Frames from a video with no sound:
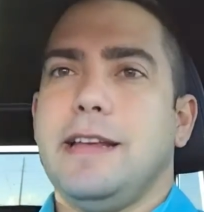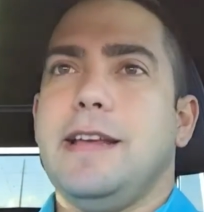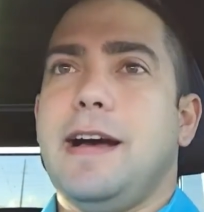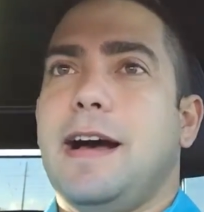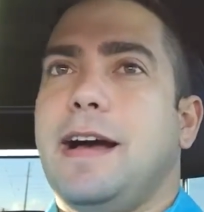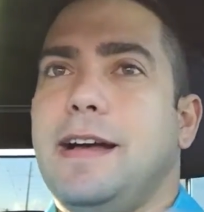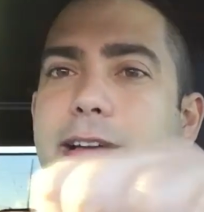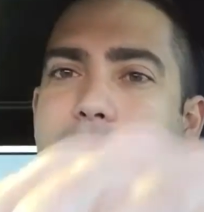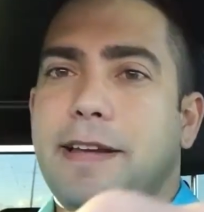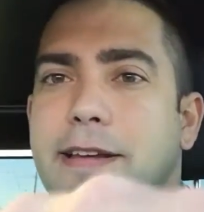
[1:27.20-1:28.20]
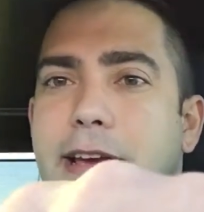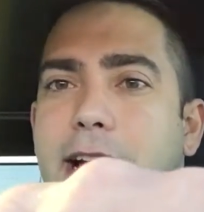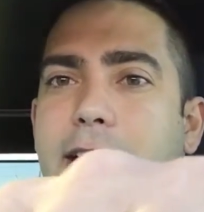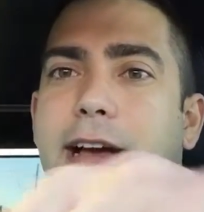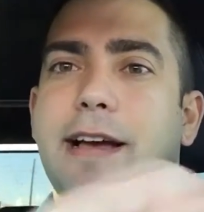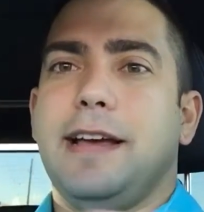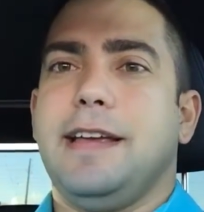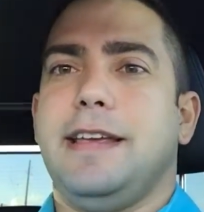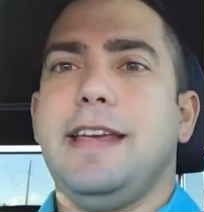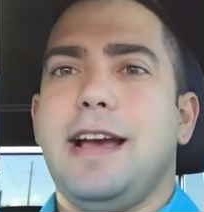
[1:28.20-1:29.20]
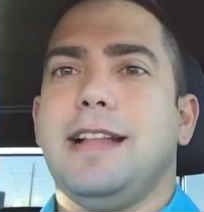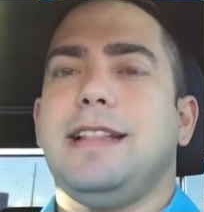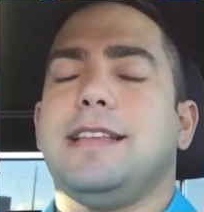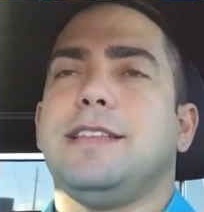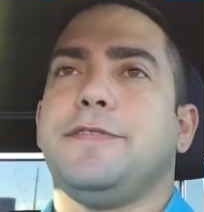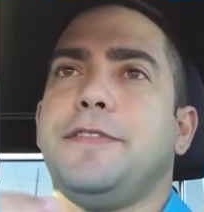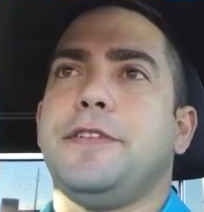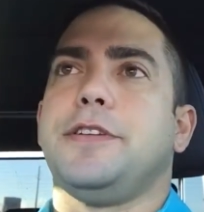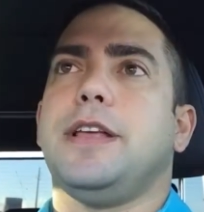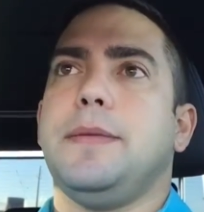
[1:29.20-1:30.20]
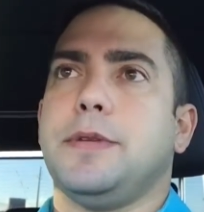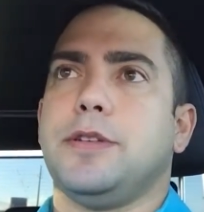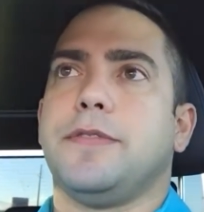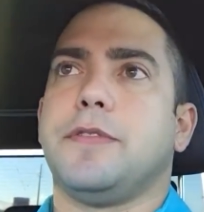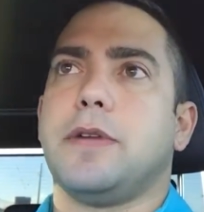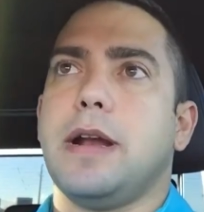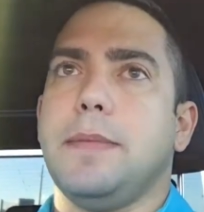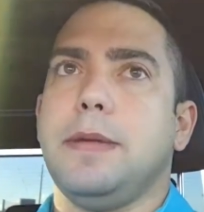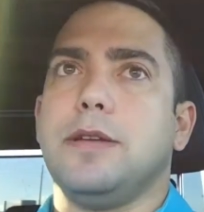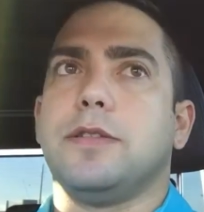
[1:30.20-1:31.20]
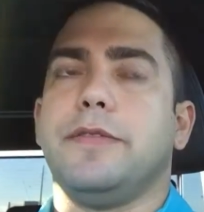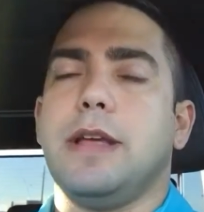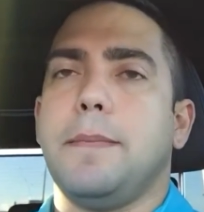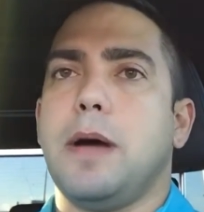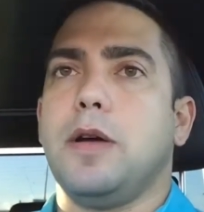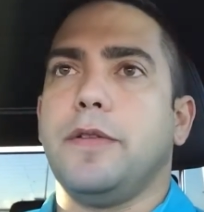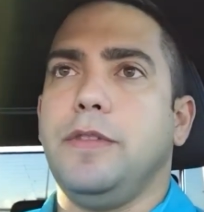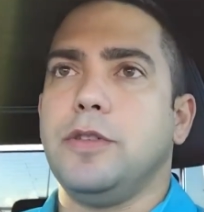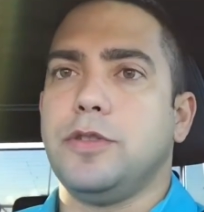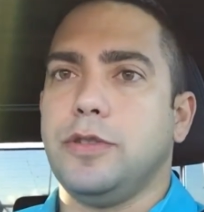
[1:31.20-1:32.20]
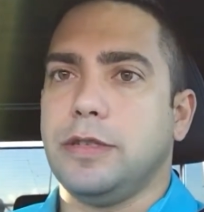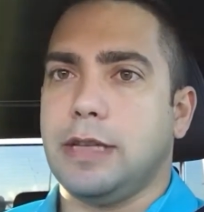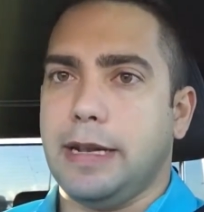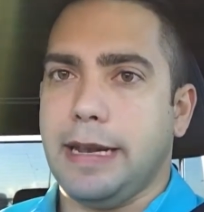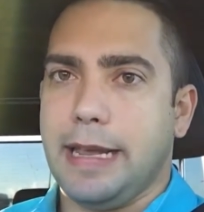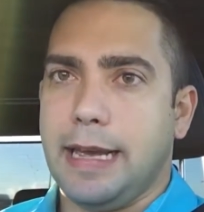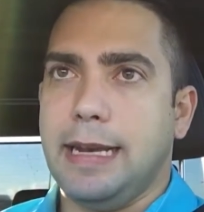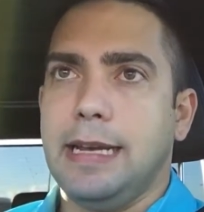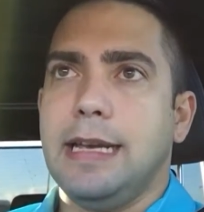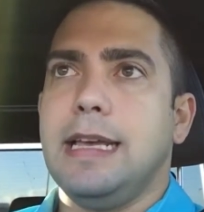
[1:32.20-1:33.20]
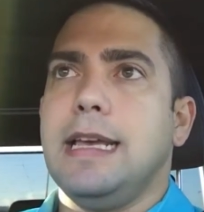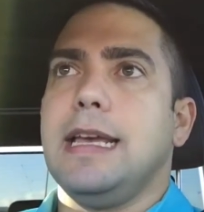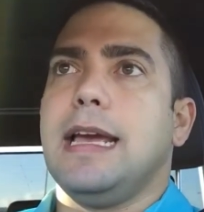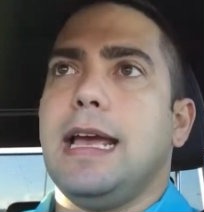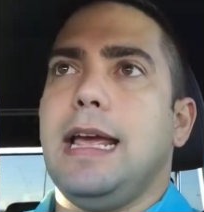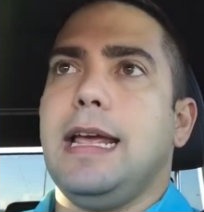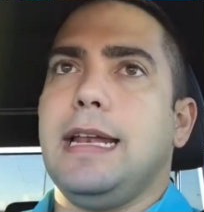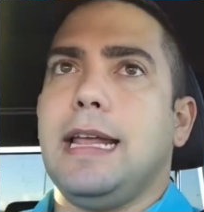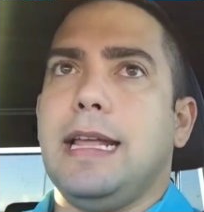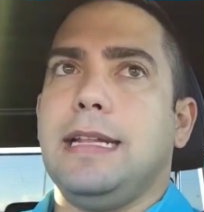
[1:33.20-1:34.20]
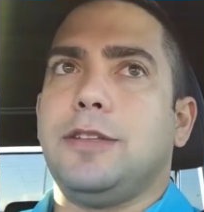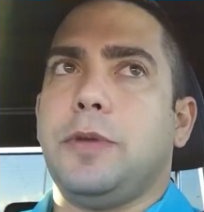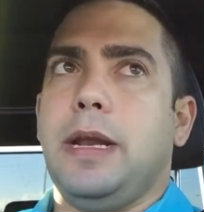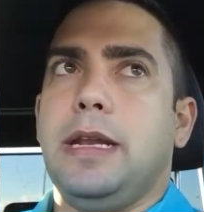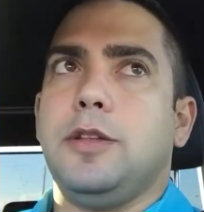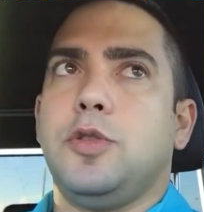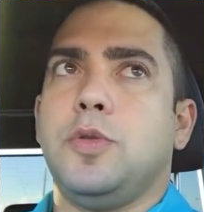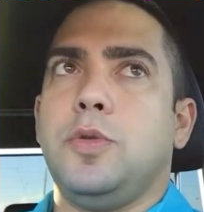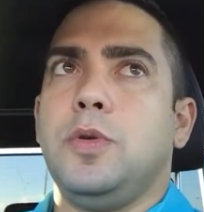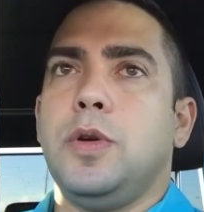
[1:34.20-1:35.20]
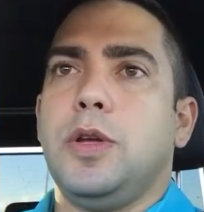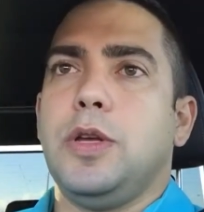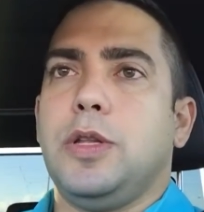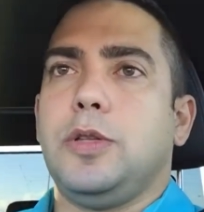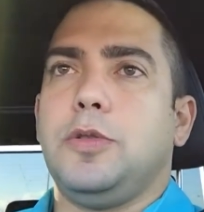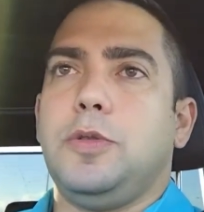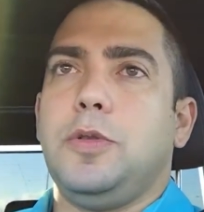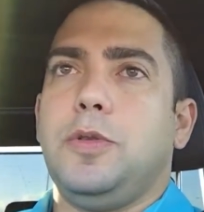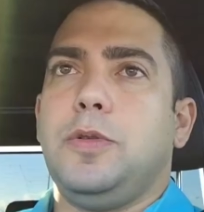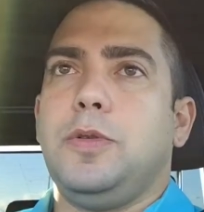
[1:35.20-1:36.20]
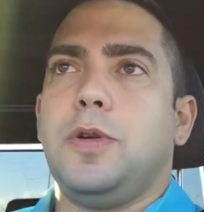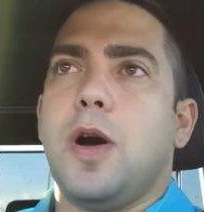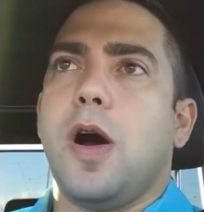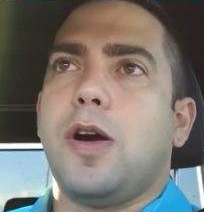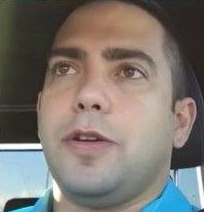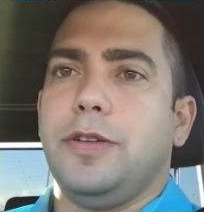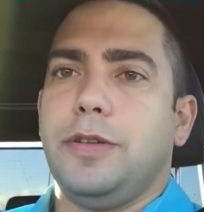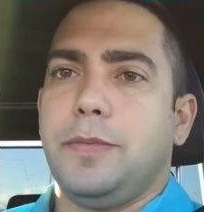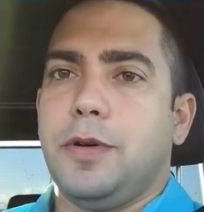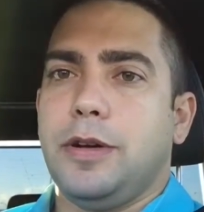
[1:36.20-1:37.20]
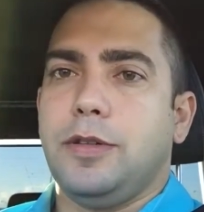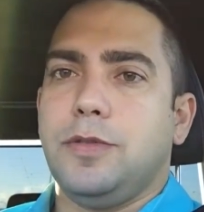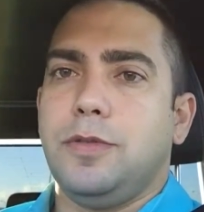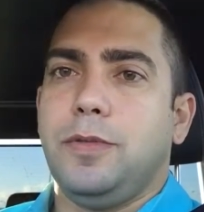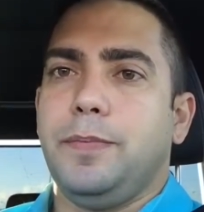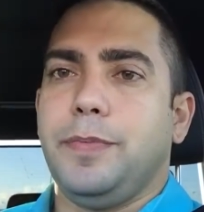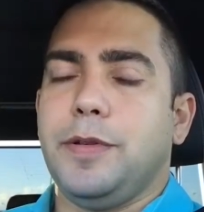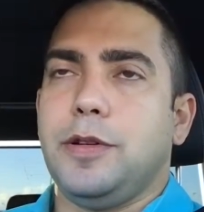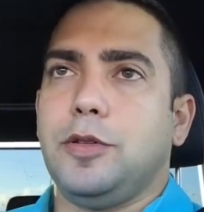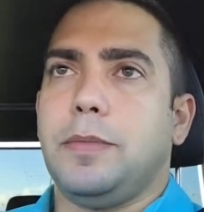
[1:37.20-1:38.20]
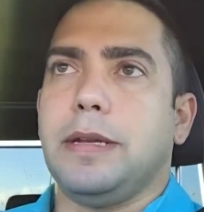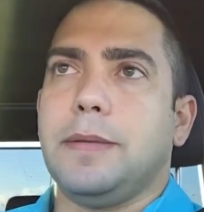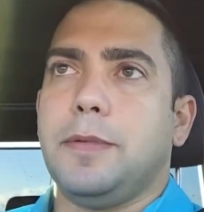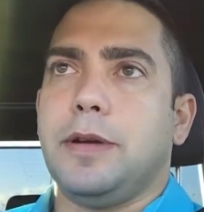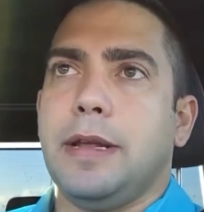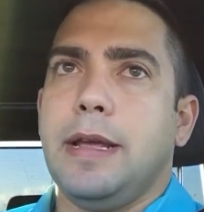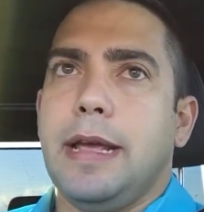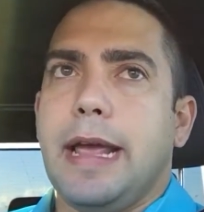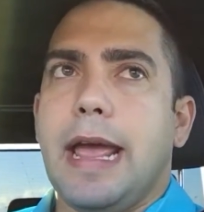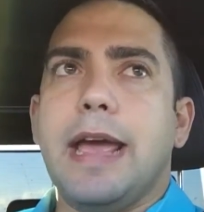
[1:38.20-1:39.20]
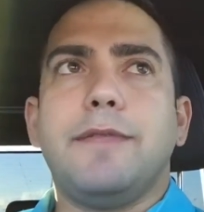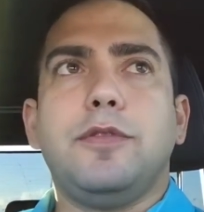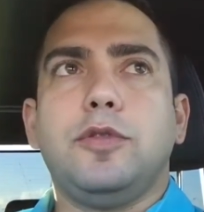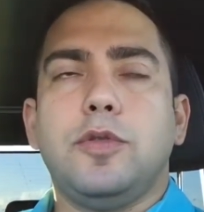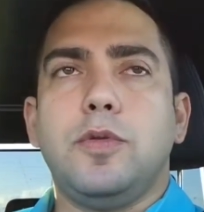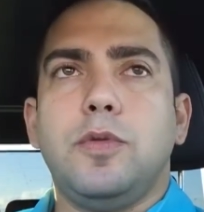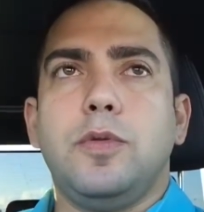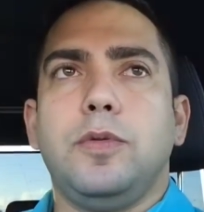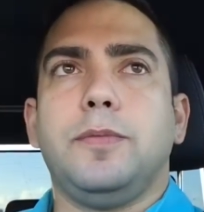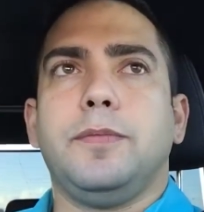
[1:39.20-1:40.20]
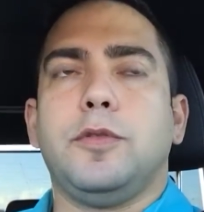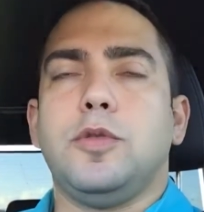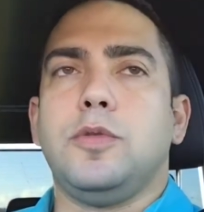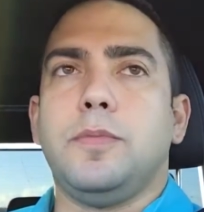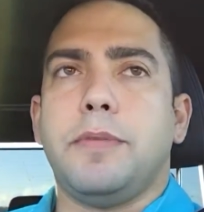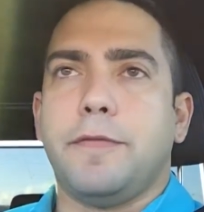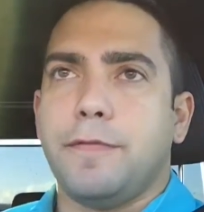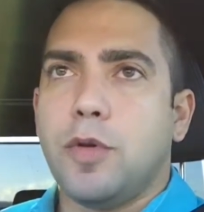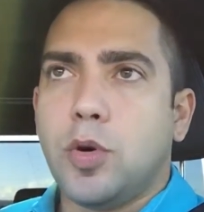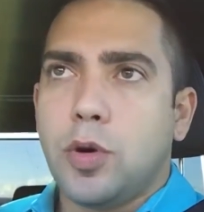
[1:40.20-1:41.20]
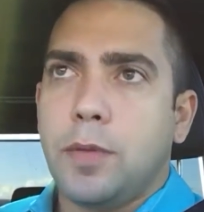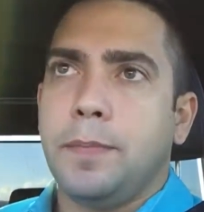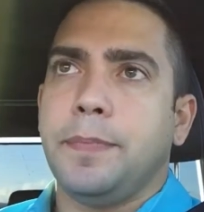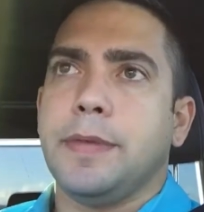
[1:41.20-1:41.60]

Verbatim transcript: yeah yeah yeah that's the first image of karate because of the amount of new students that they get and and the training to to harden the body to you know to make the body able to to perform